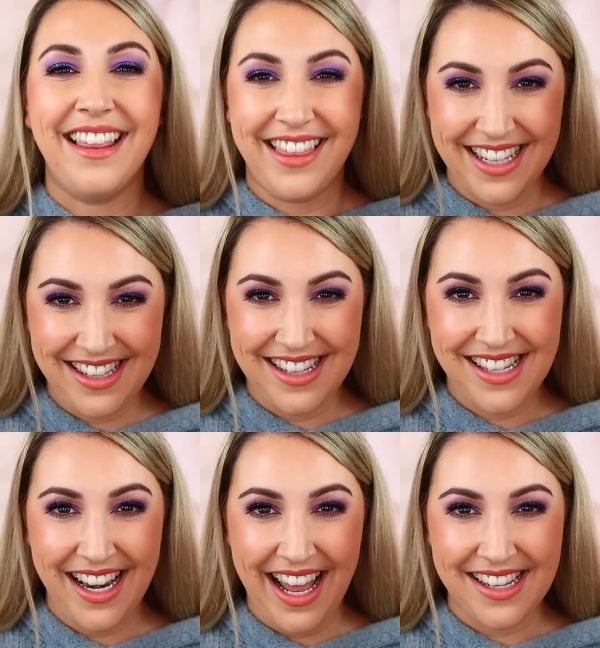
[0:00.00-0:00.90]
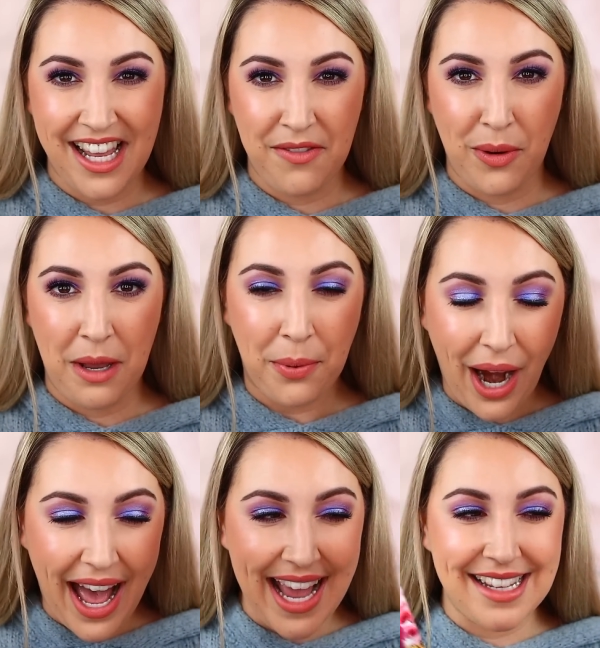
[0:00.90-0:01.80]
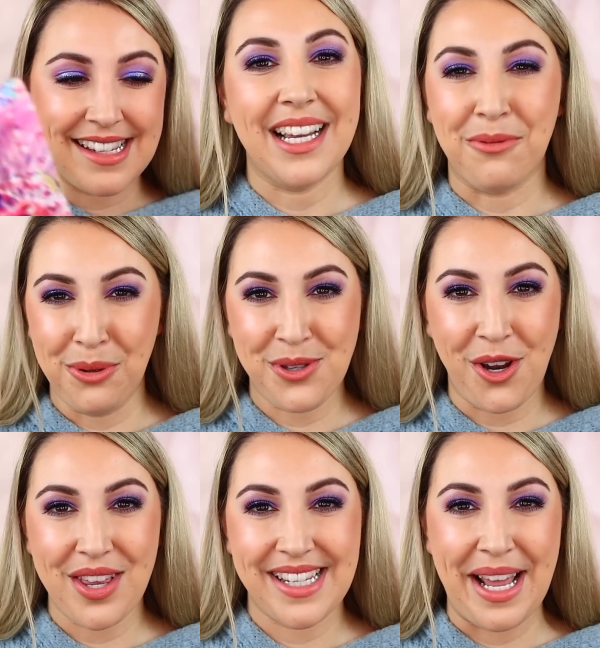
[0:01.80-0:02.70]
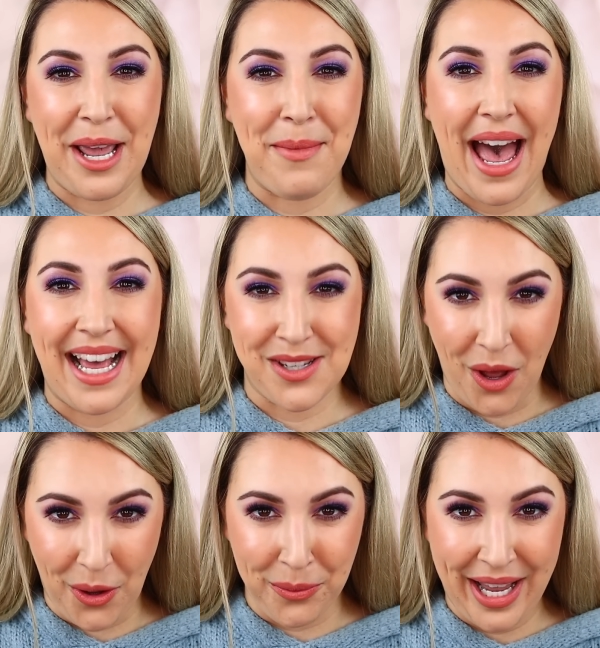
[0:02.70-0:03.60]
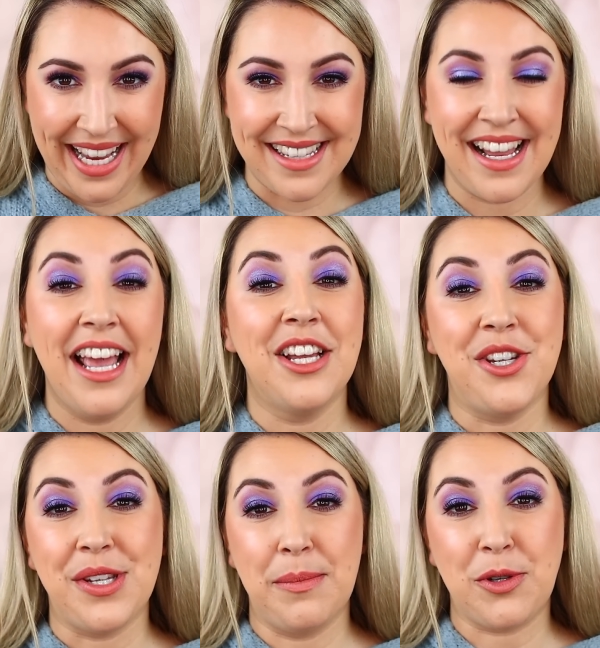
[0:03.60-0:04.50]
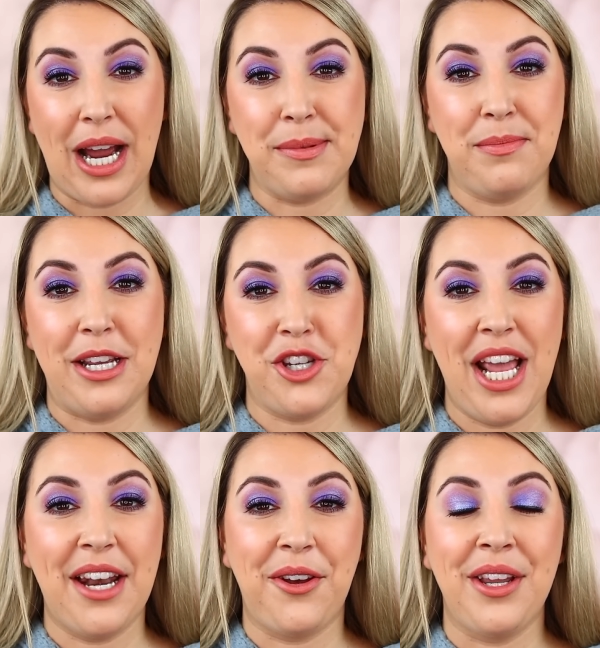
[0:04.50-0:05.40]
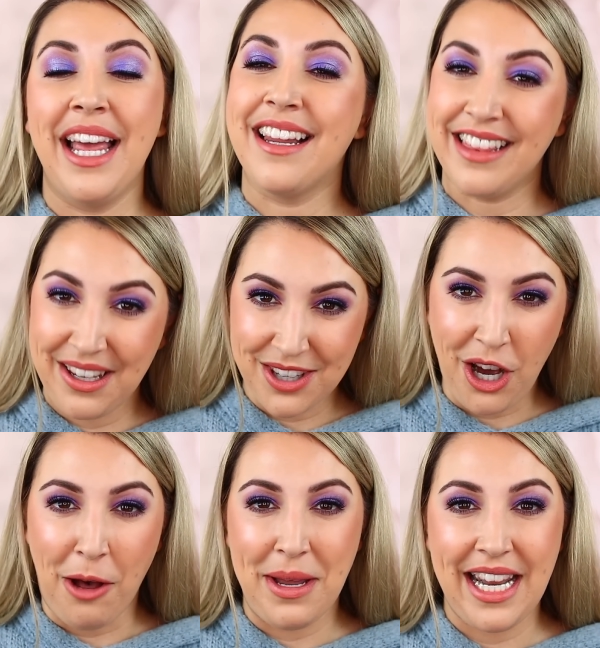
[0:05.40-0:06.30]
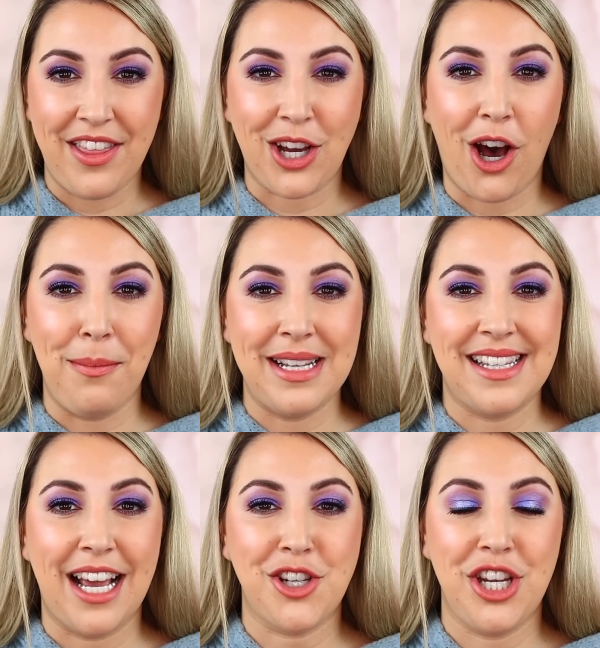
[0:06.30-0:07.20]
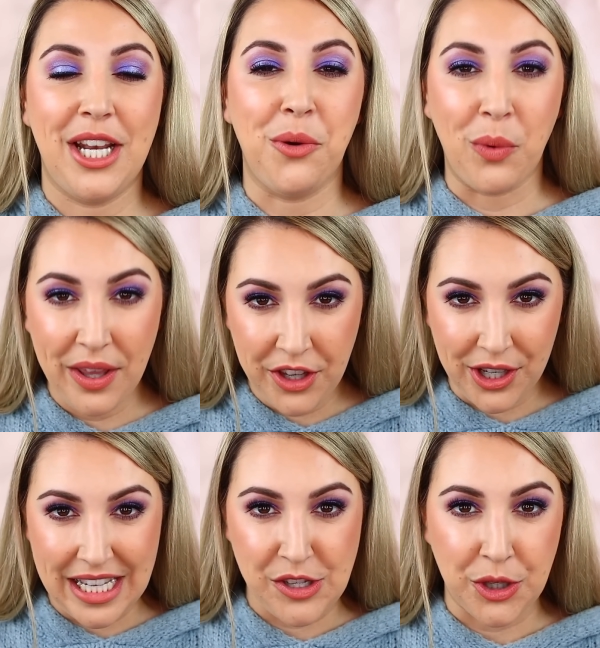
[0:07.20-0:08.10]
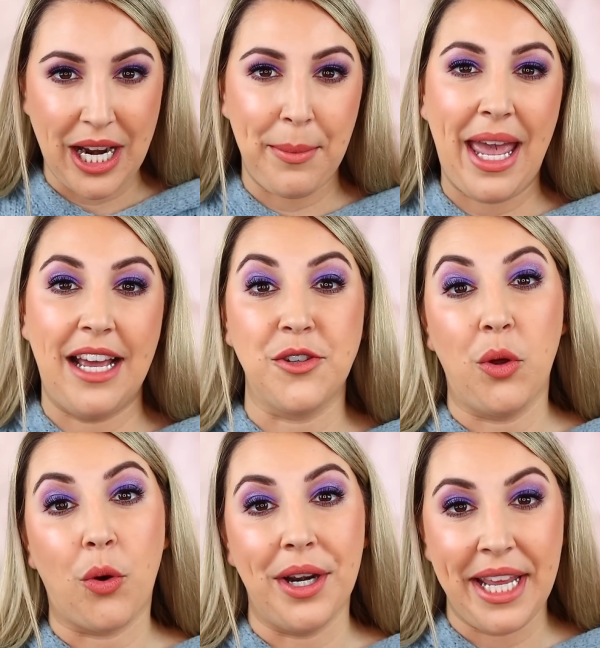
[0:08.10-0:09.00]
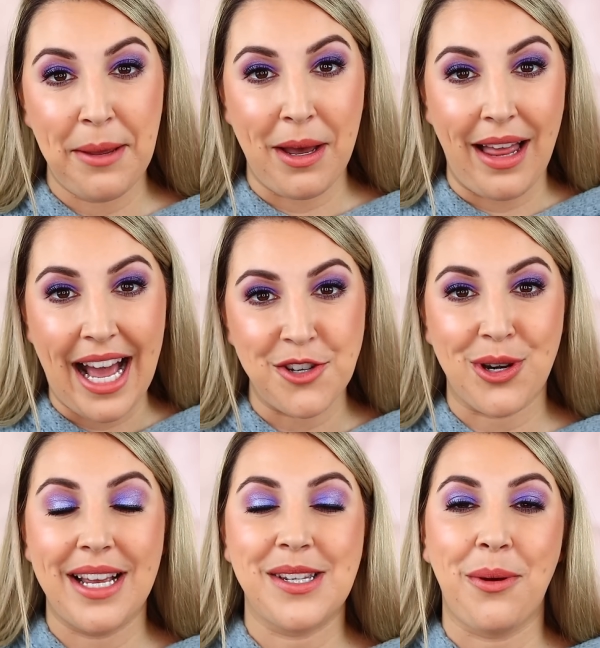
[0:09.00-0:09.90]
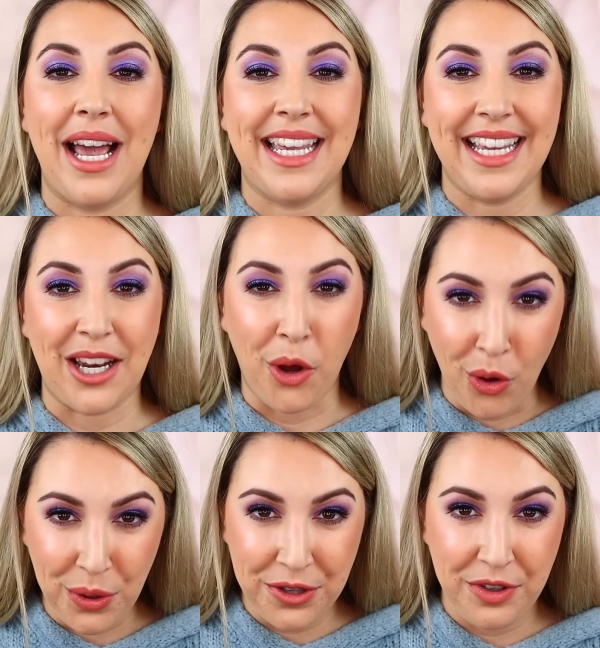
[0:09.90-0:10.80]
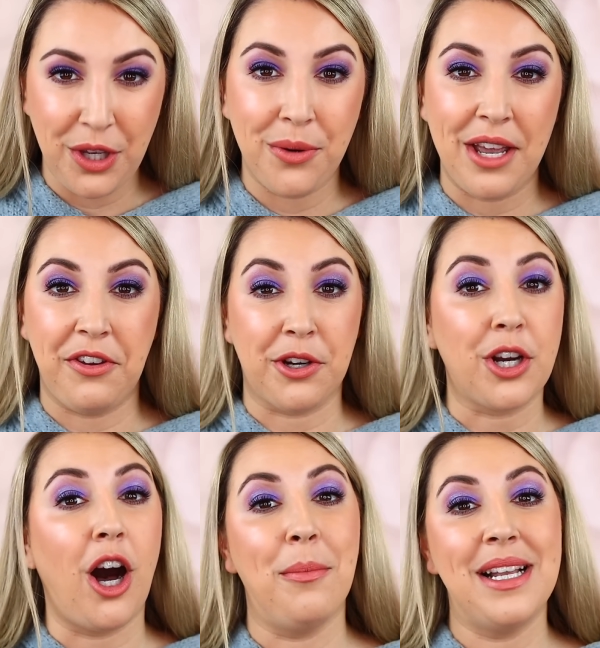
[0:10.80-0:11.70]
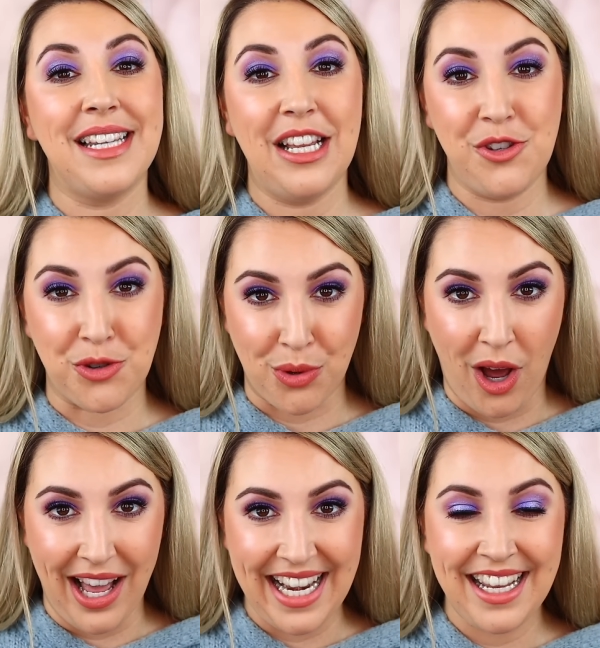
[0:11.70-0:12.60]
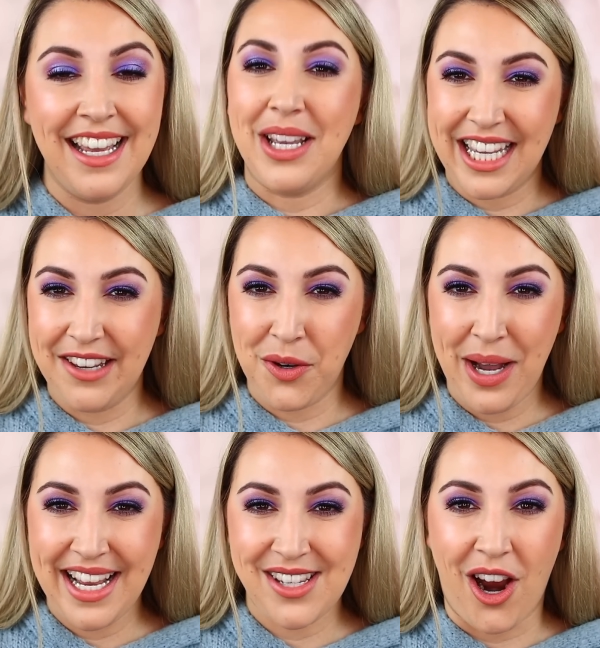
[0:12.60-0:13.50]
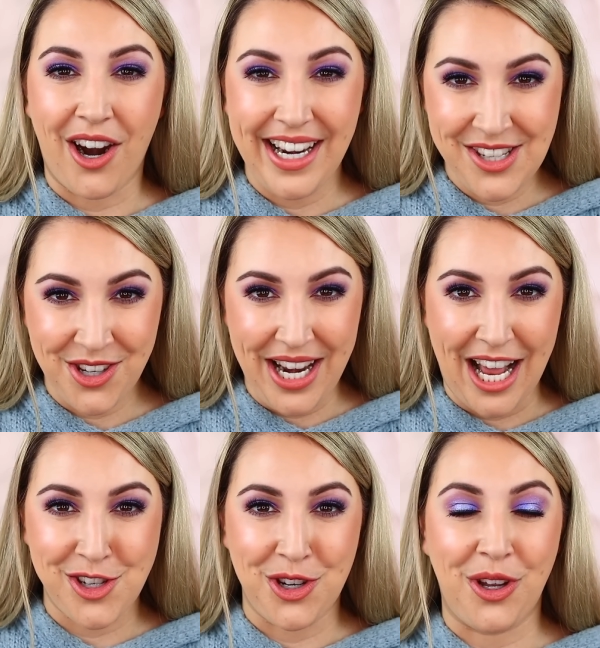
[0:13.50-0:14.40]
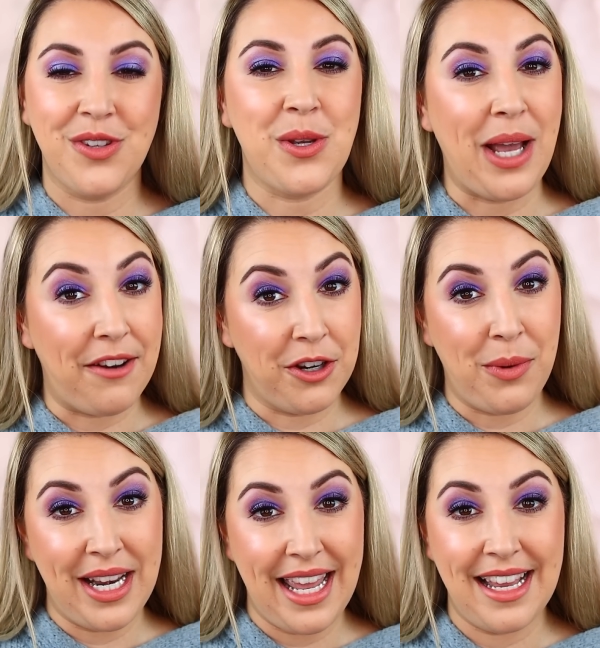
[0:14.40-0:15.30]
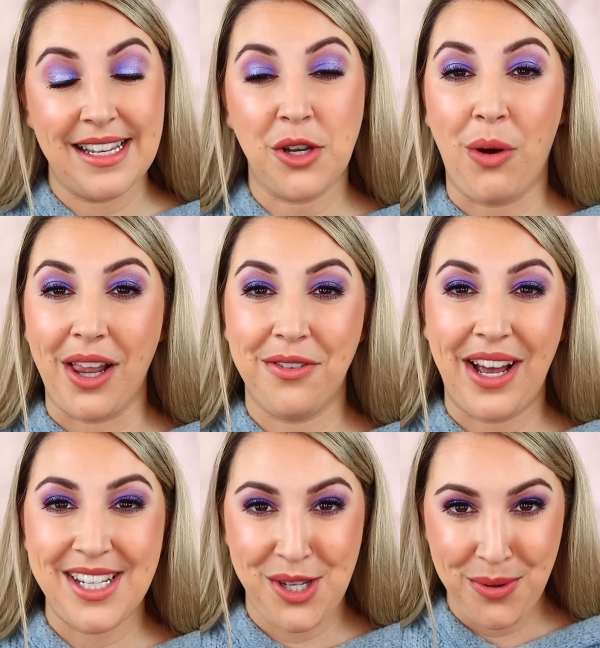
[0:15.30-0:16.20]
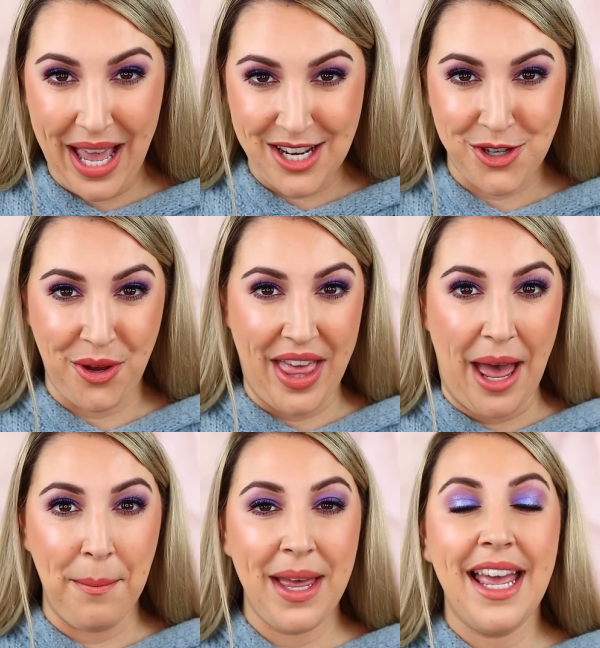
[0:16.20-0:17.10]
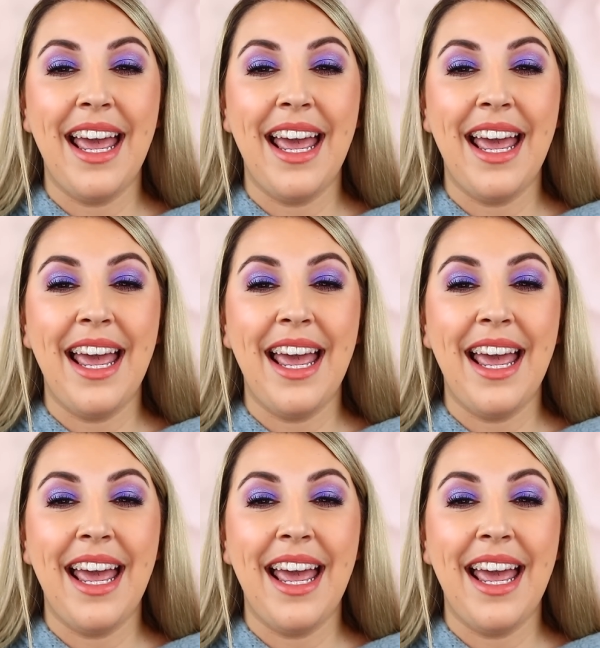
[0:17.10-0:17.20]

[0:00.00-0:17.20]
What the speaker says: This is today's giveaway prize. Rules are the same as always. Do subscribe to my channel, leave a comment in the comment section with your Instagram handle or an email address so I can get a hold of you if your comment is drawn. Giveaways are international, so everyone is qualified to enter them.